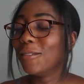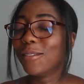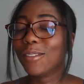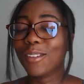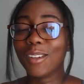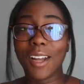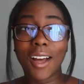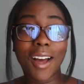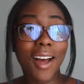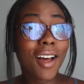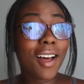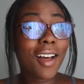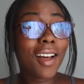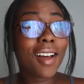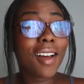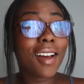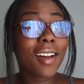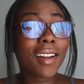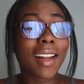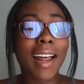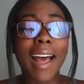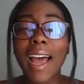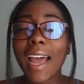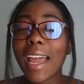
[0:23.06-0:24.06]

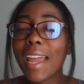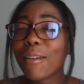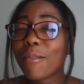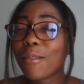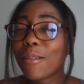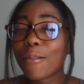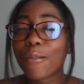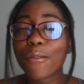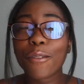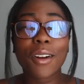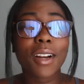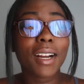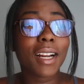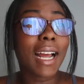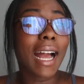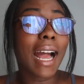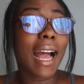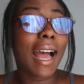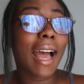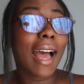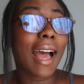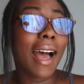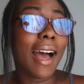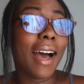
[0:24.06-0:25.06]
vlogged. I even
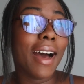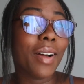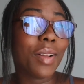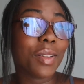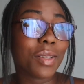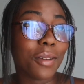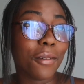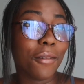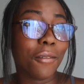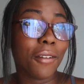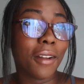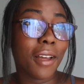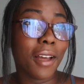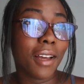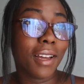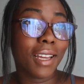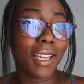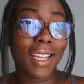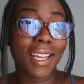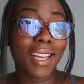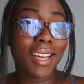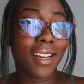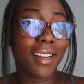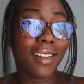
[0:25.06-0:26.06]
forgot how to
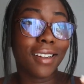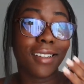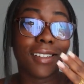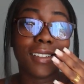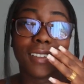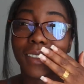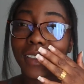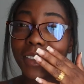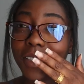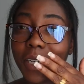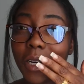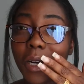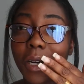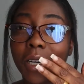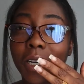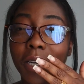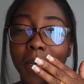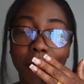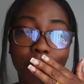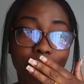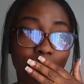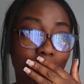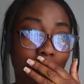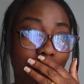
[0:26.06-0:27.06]
vlog, y'all. Don't
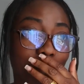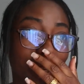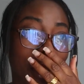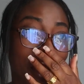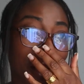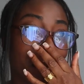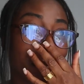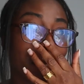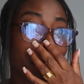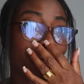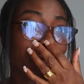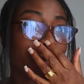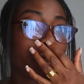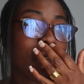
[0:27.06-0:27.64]
come for me.